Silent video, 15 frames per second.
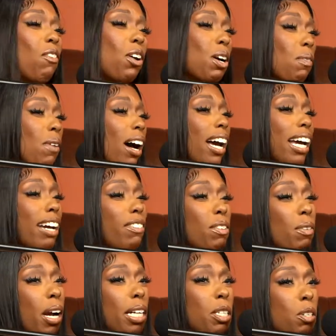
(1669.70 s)
worldwide
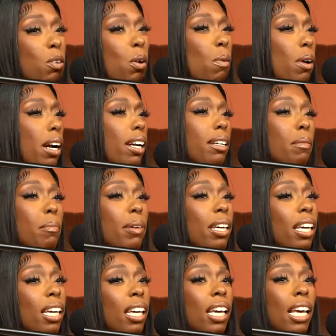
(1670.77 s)
everywhere. I didn't know where I done
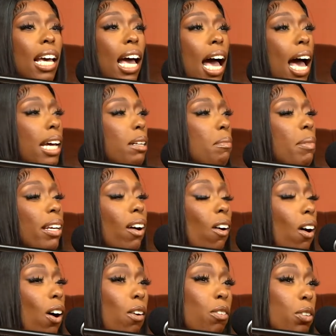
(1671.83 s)
been. I done been
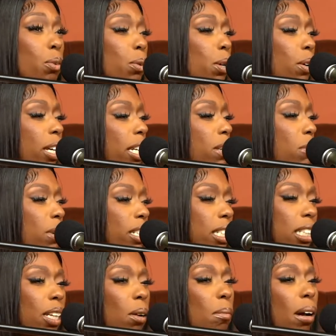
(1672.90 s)
all over the world, anywhere,
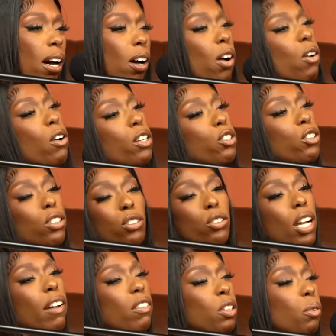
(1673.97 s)
just on my own,
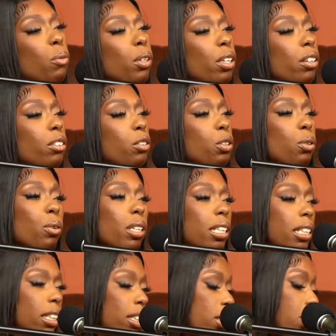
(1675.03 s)
traveling the world,
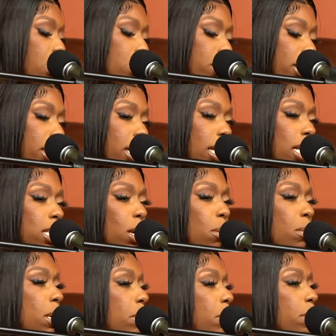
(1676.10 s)
doing things,
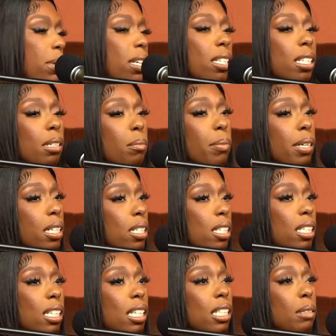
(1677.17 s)
opening up
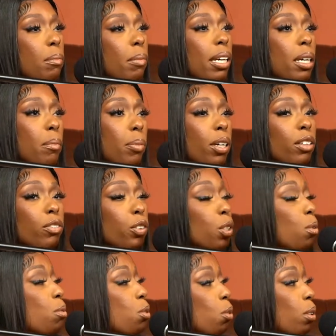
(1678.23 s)
businesses, making
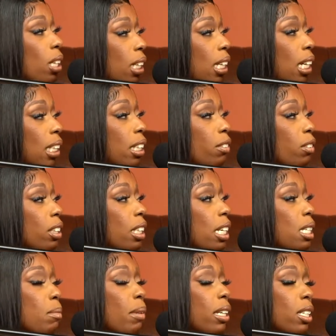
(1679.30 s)
perfumes, doing a lot of different
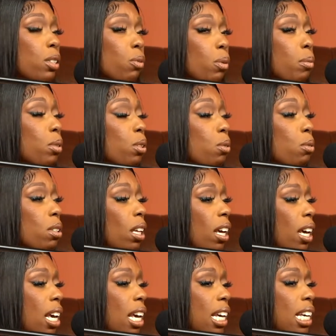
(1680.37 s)
things, making swimsuits.
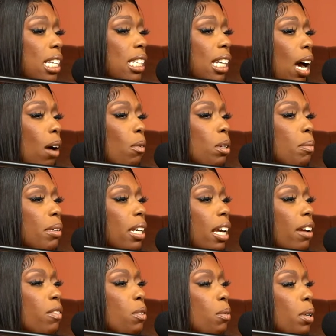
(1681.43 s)
It's want to be
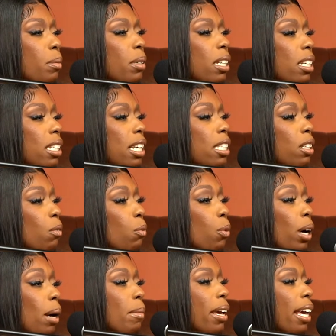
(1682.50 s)
everywhere because that's where
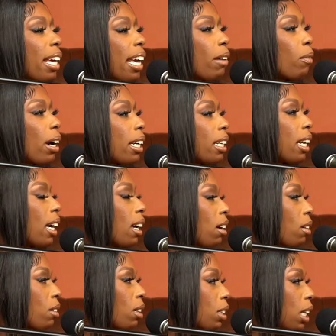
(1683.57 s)
I'm at right
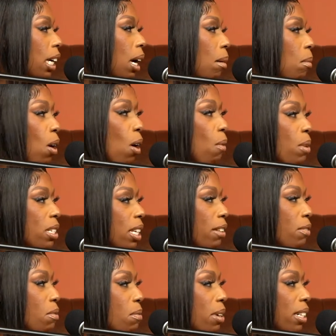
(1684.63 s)
now. Like, I'm always
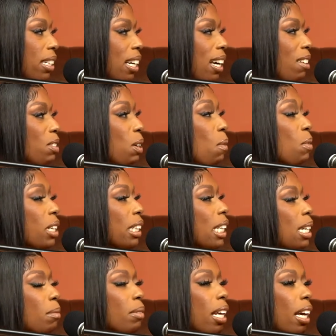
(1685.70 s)
everywhere now, so I want to
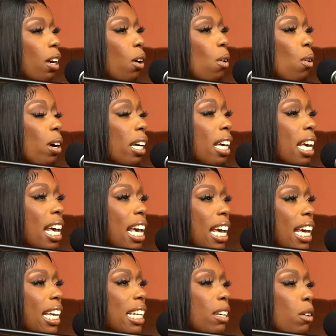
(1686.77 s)
keep that going.
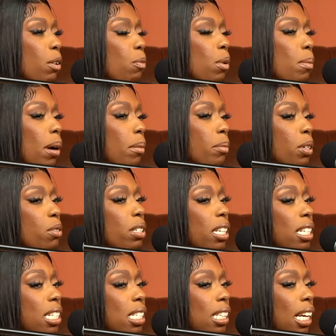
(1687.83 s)
And with my music,
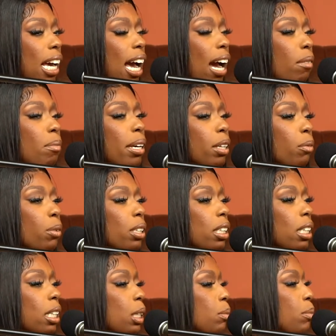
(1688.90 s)
it's just like, I make really
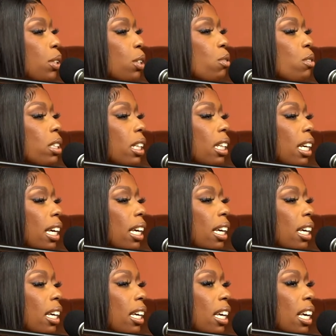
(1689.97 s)
good music,
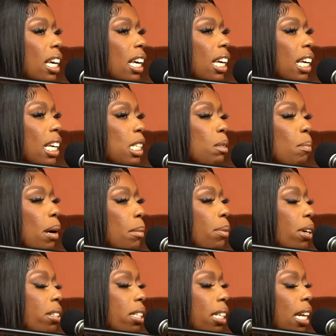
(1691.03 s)
and it's my
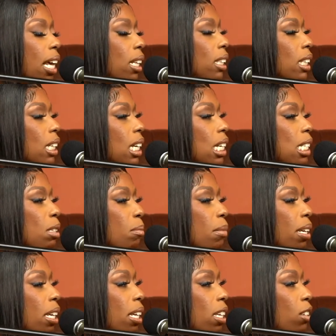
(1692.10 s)
personality, it's
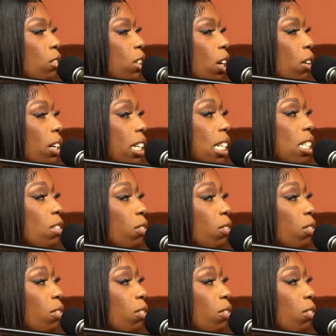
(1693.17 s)
me, you know, and it's